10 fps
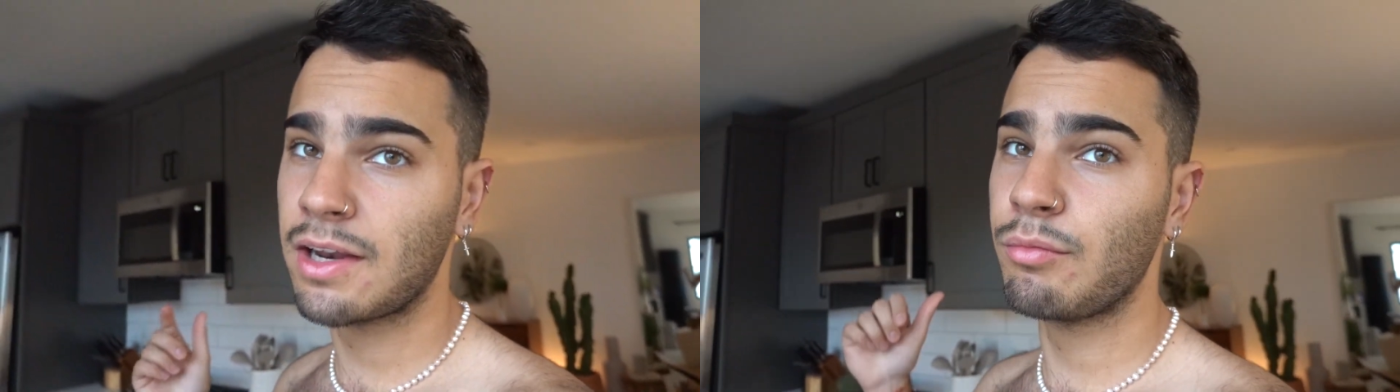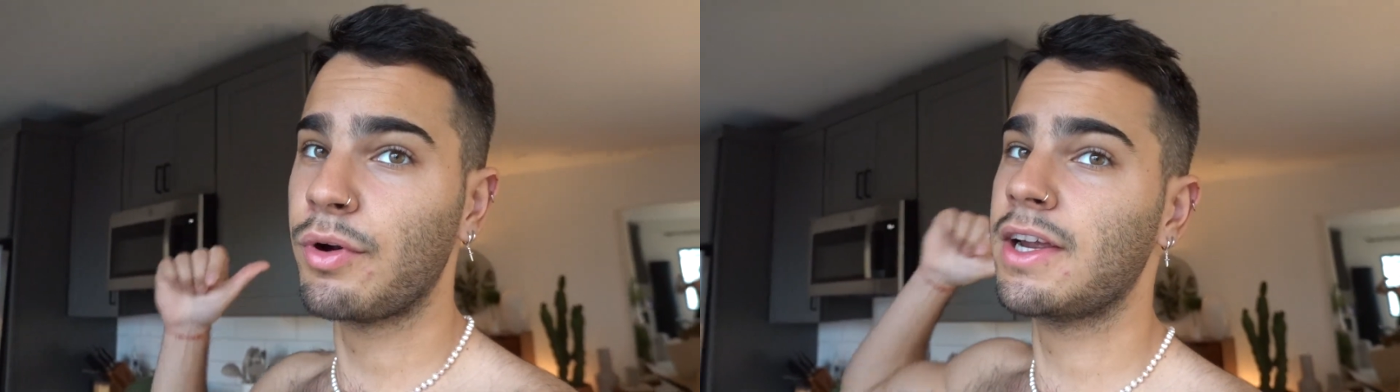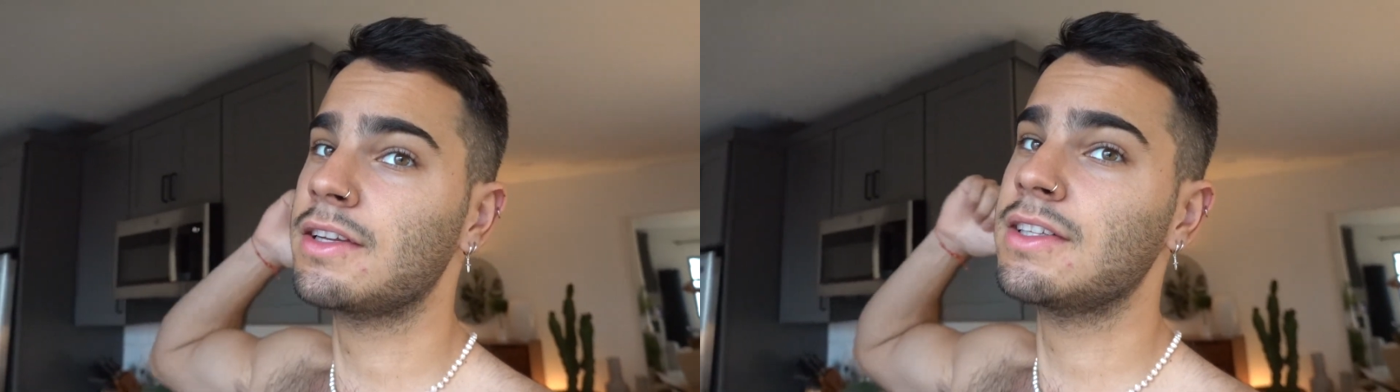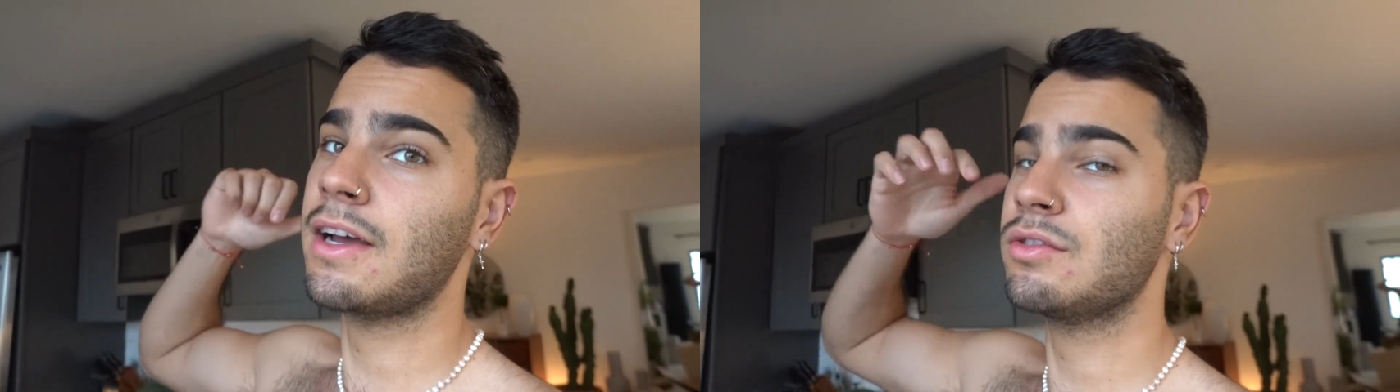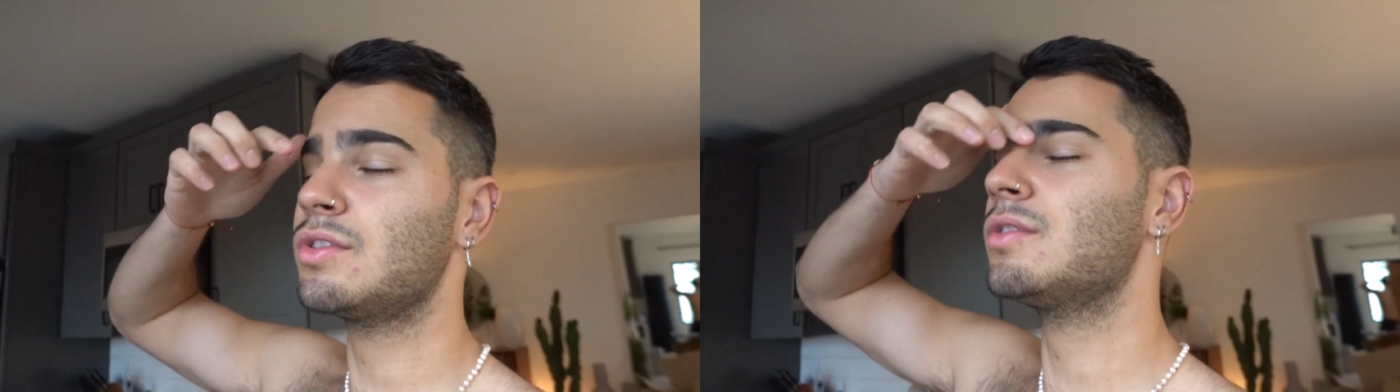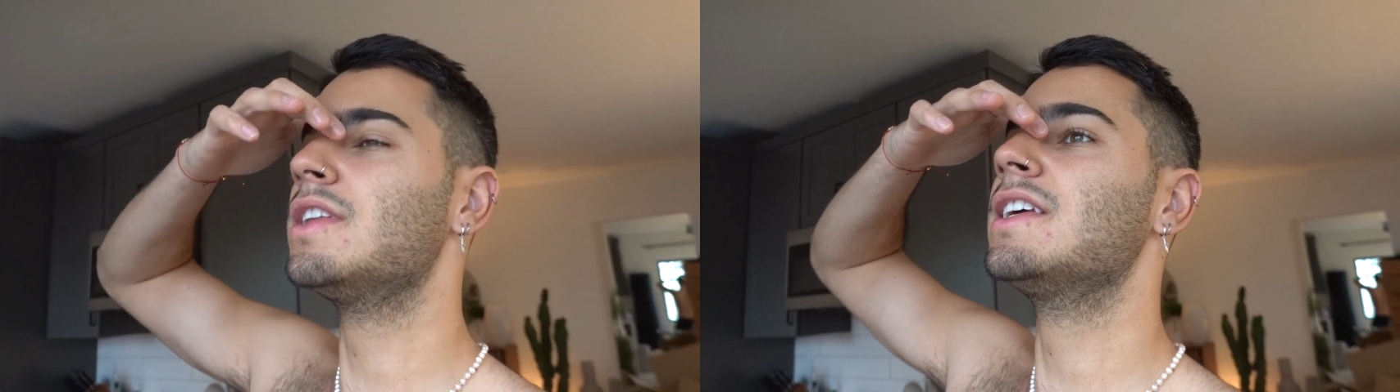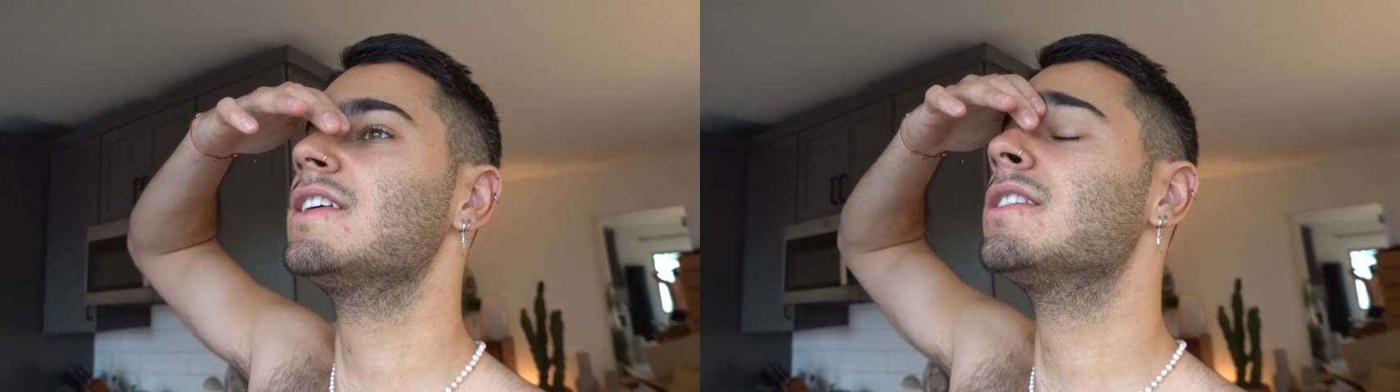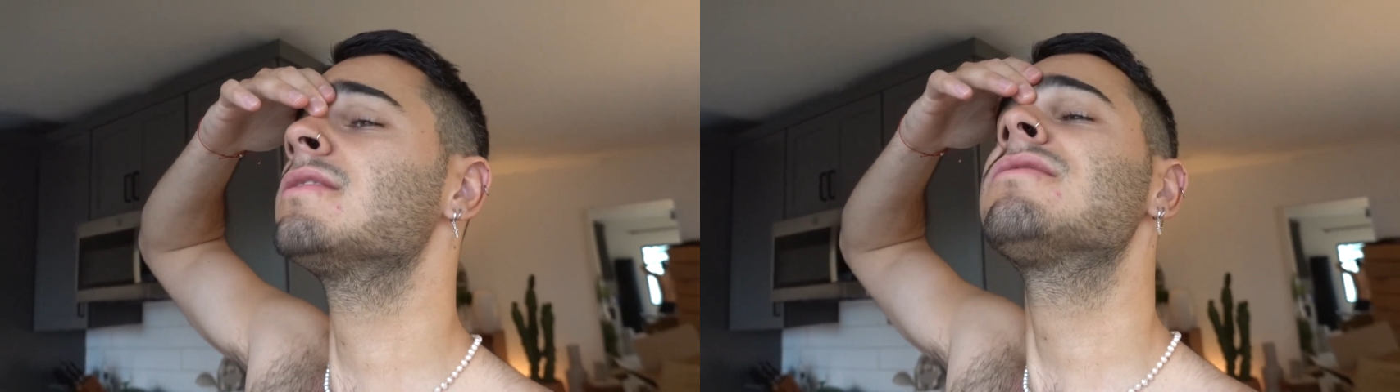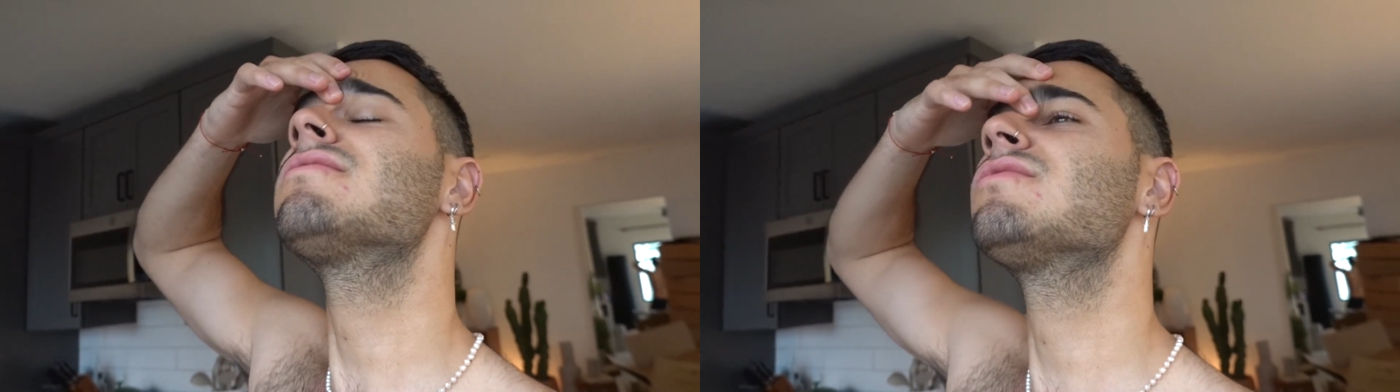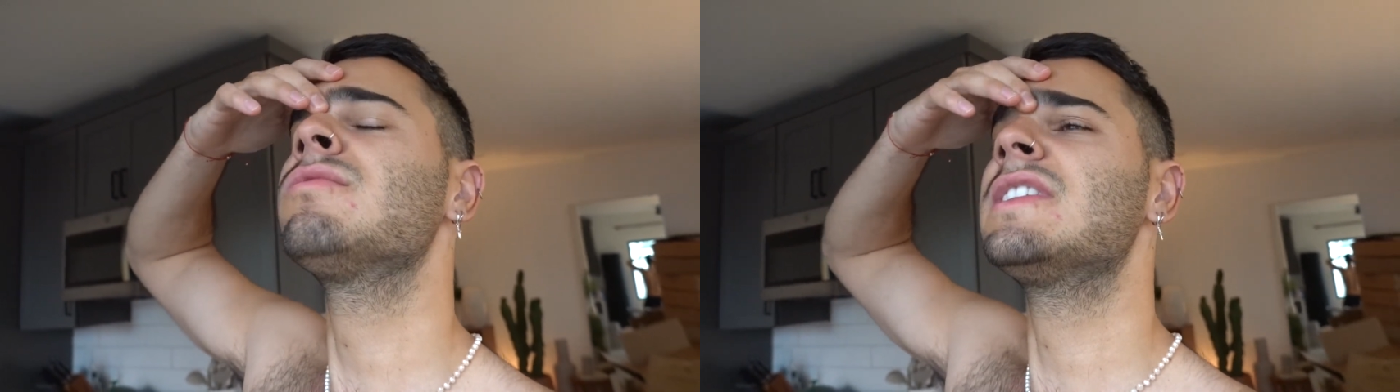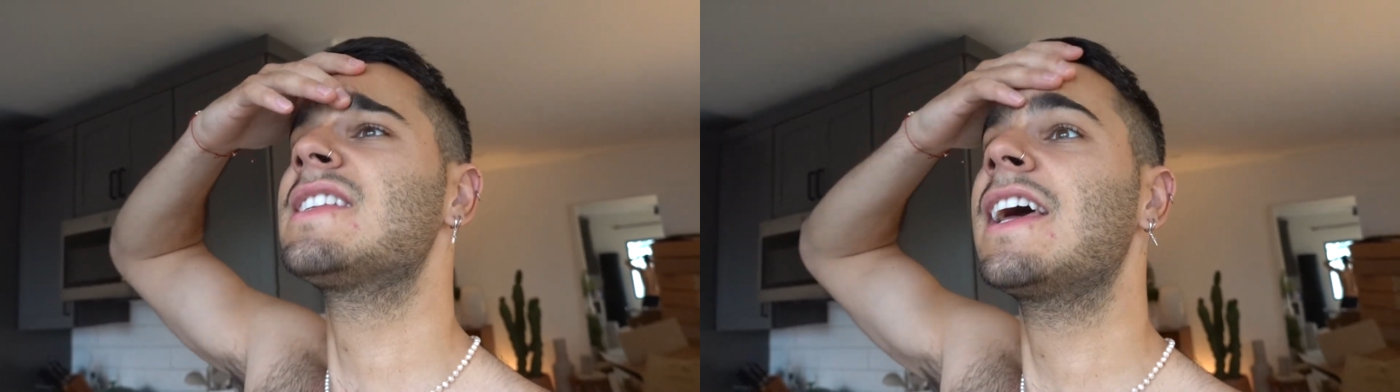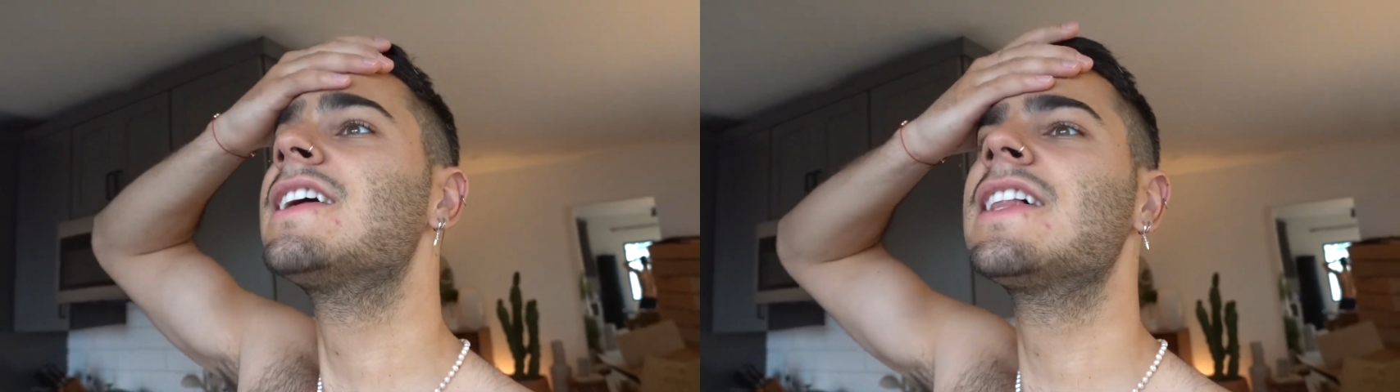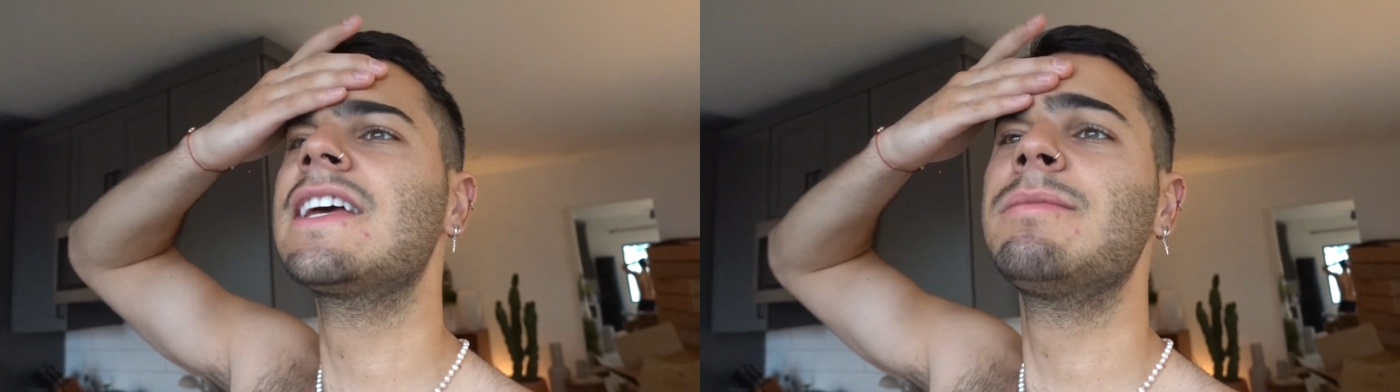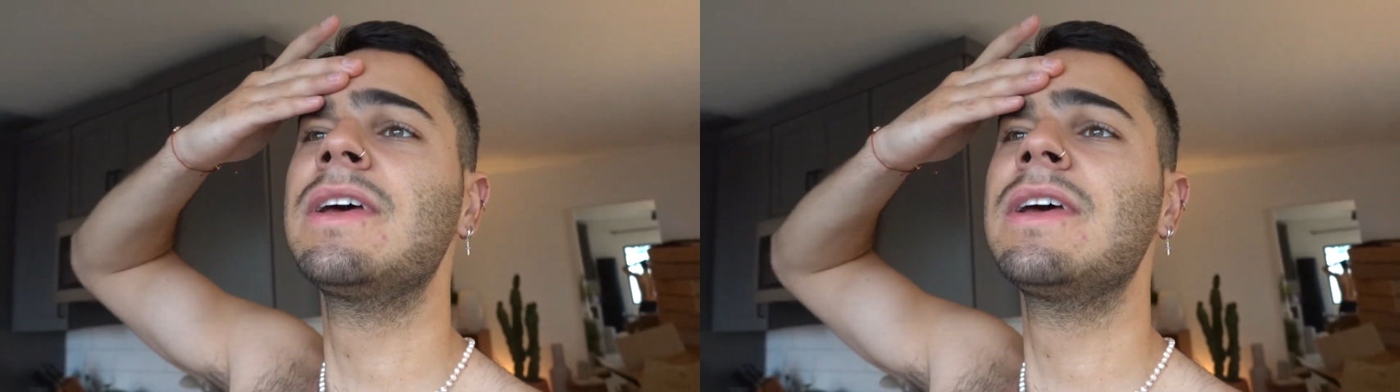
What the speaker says: and bring down to the recycling